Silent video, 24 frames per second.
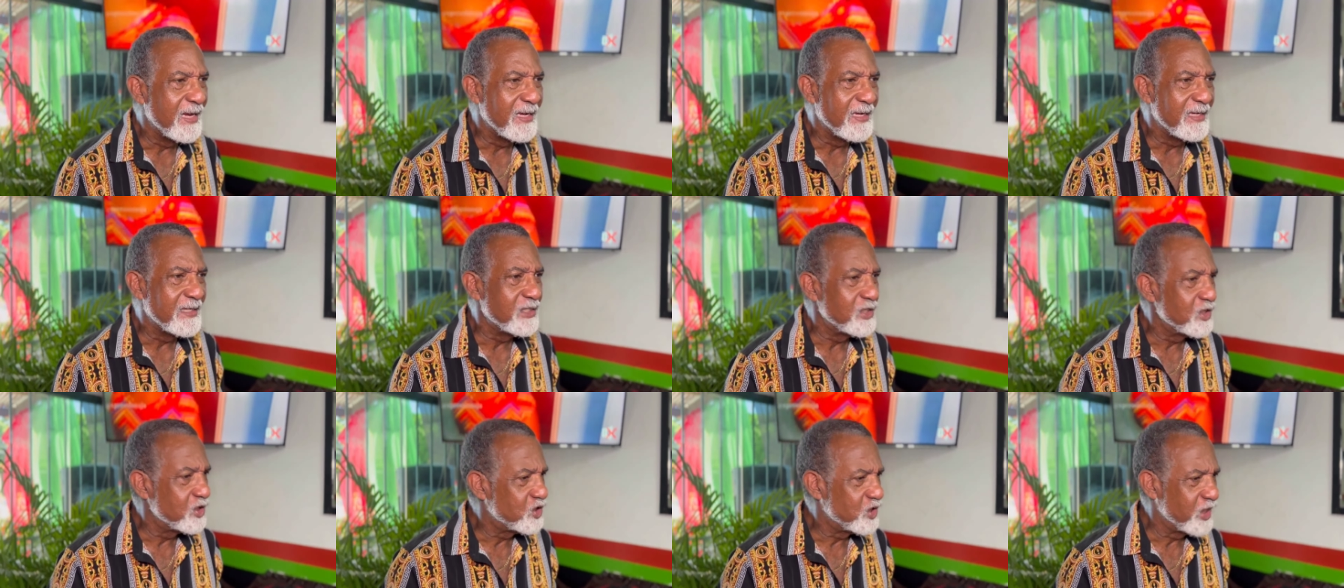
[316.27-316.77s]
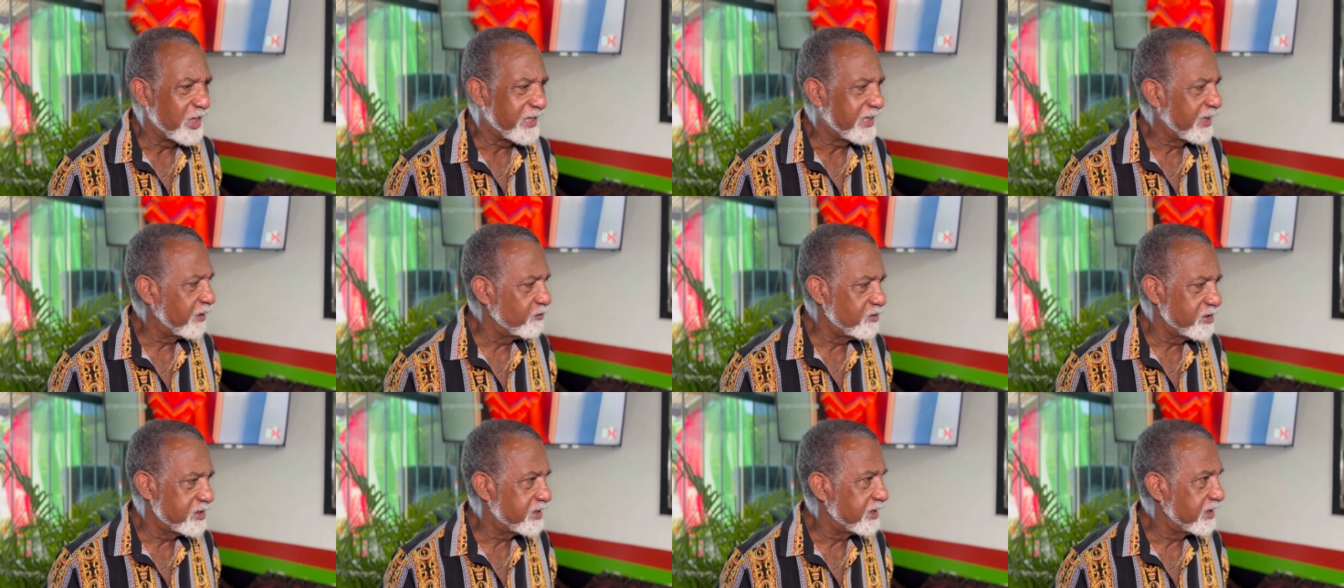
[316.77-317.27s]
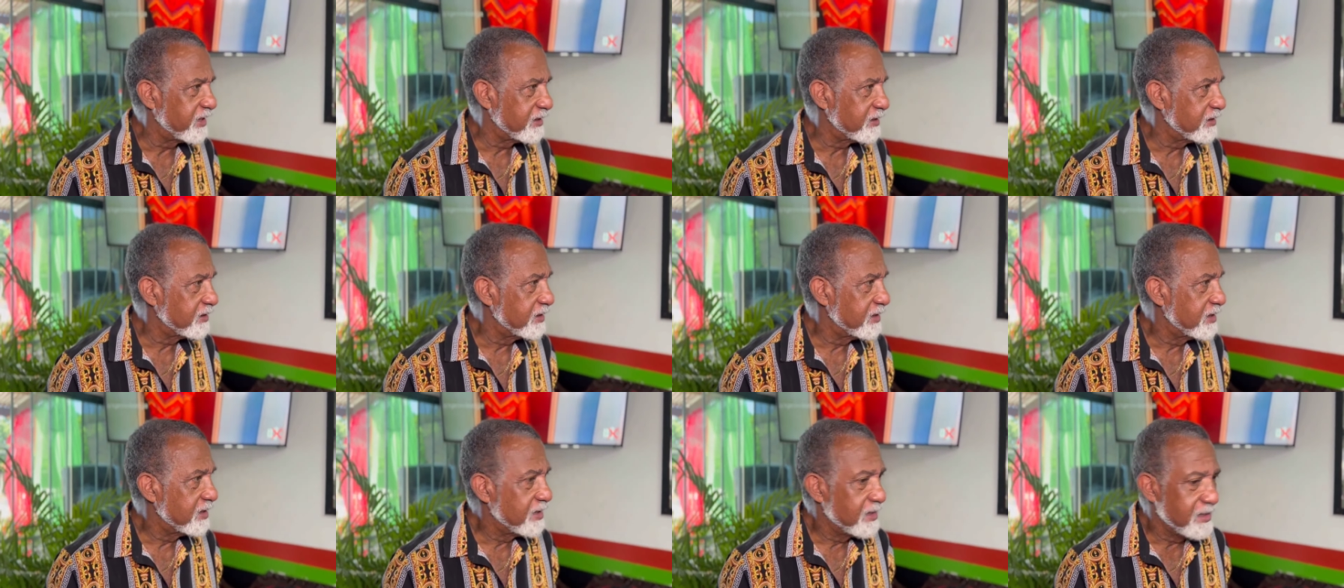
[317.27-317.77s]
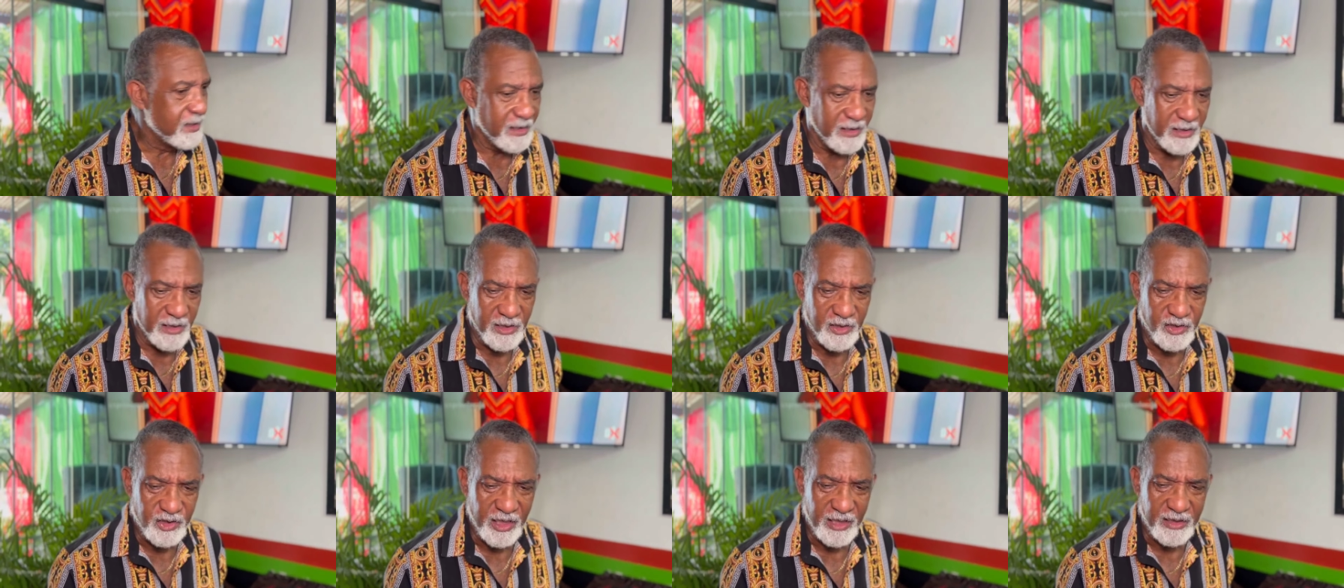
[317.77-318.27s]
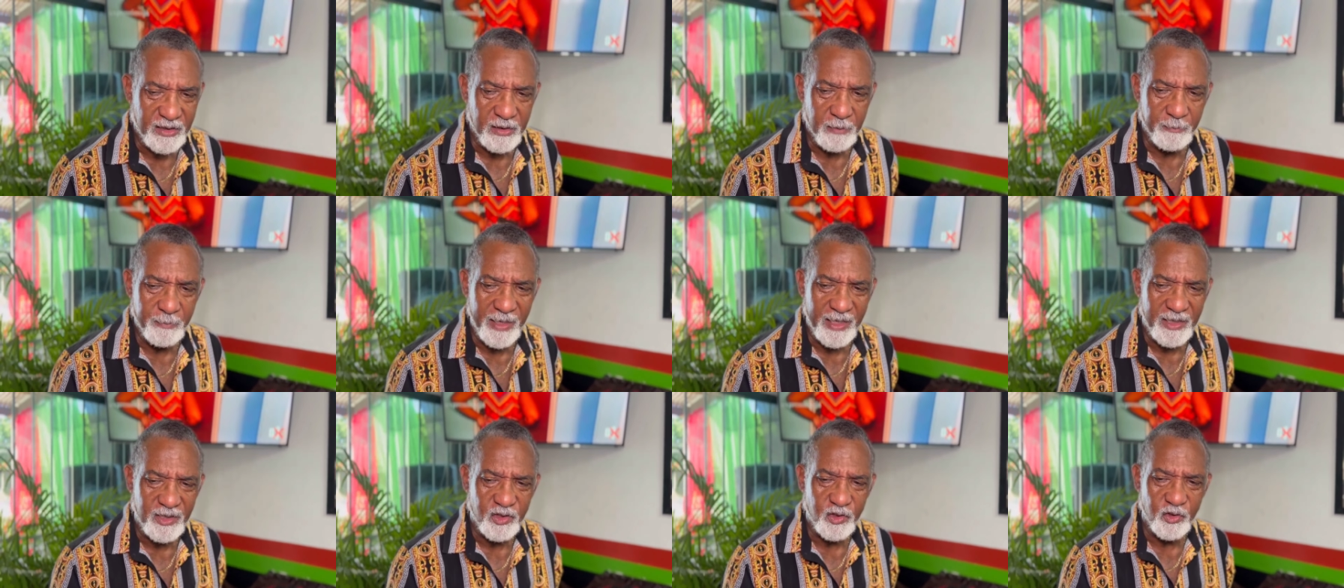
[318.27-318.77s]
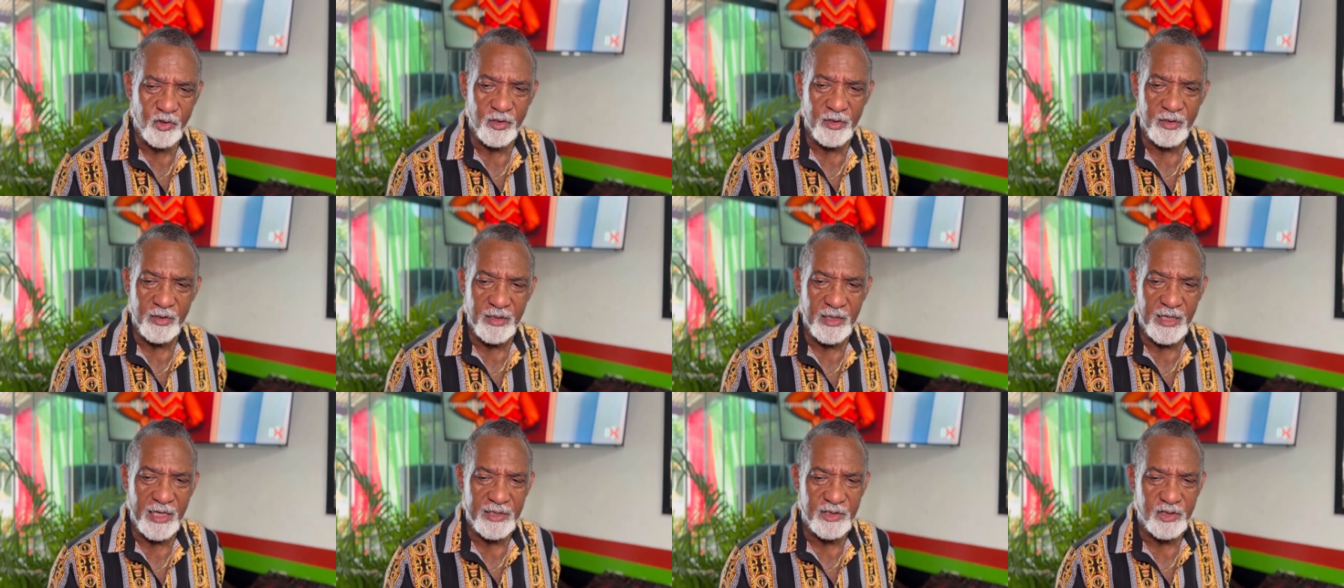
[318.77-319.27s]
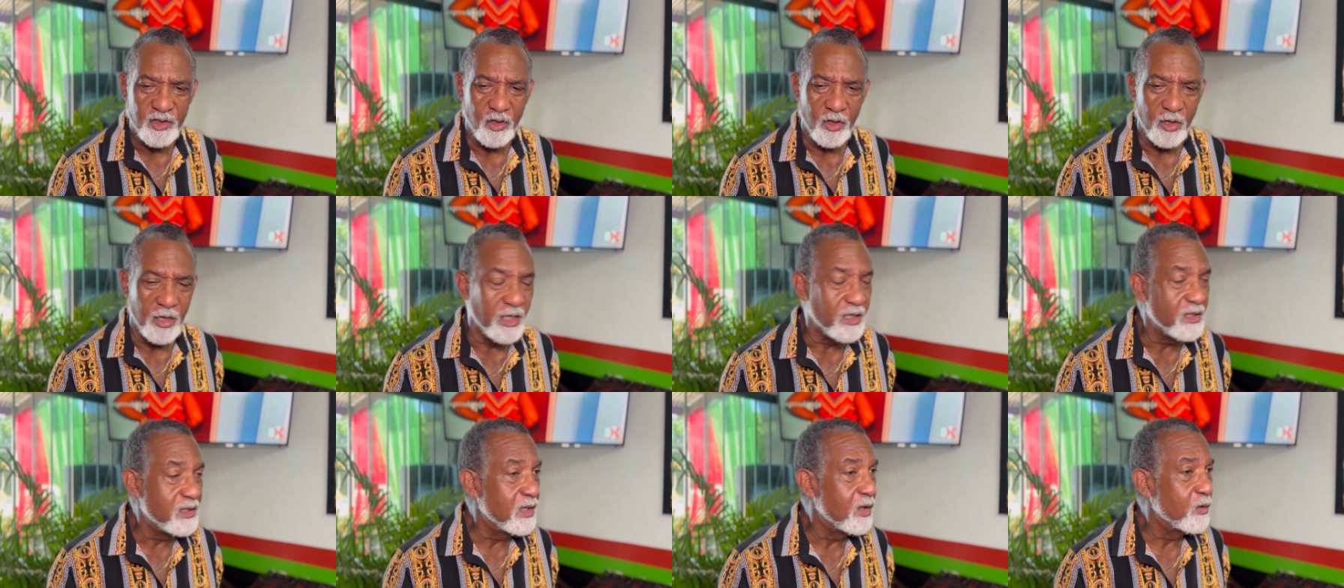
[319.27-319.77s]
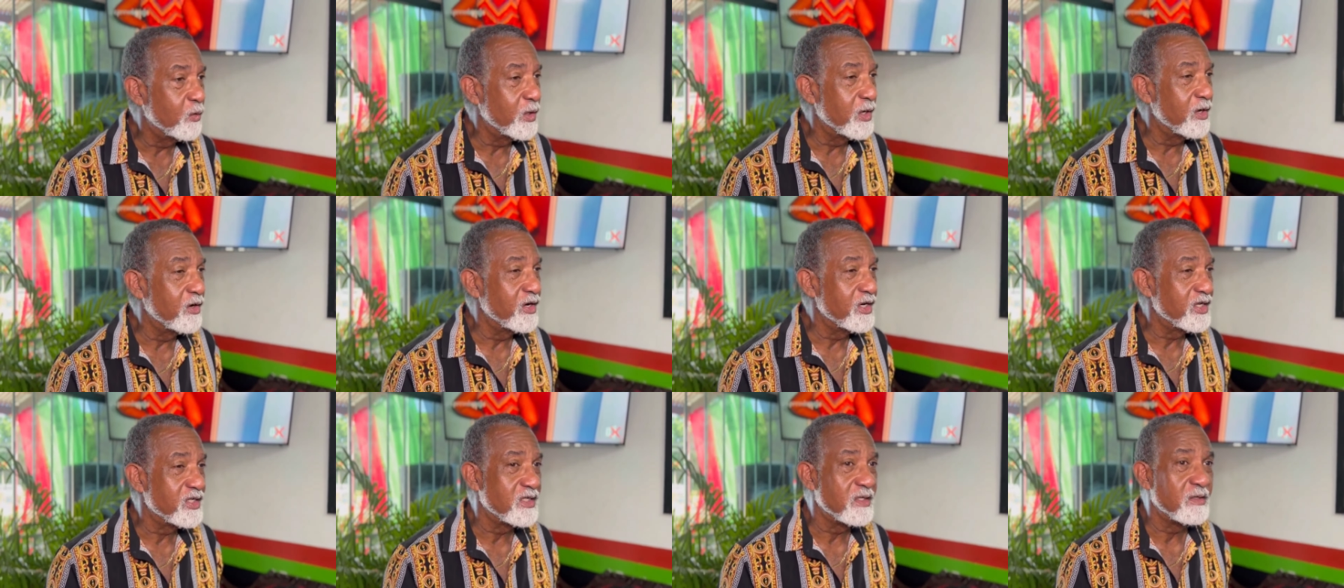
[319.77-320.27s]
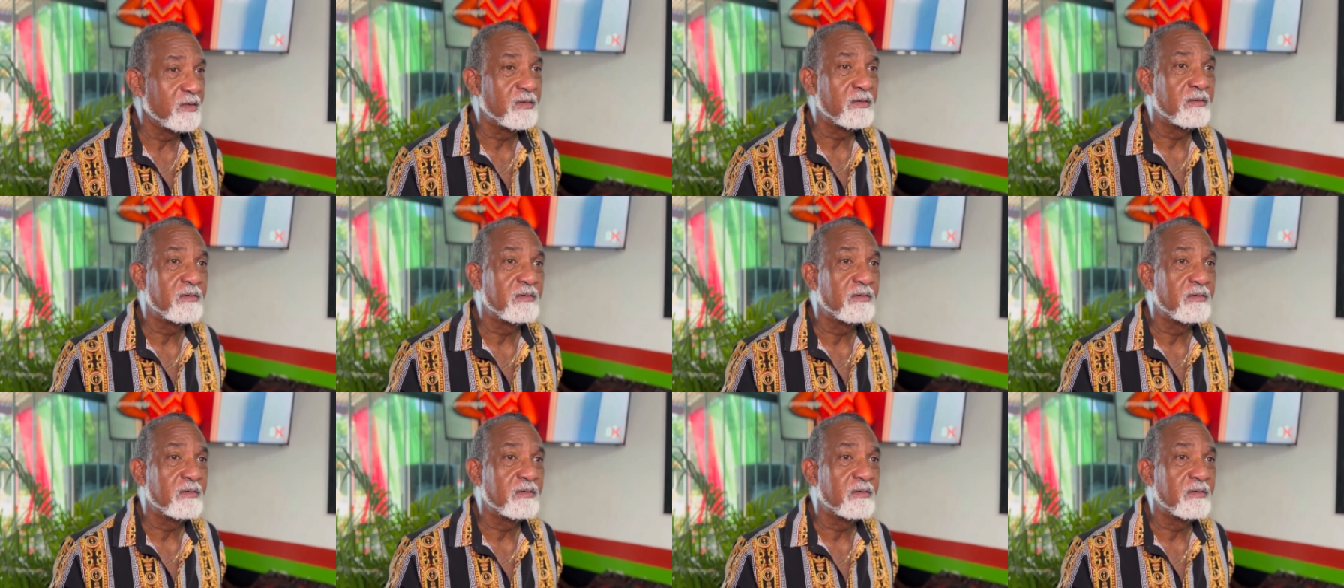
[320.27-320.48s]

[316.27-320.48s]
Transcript: you check everything. You check to make certain that your underwear is not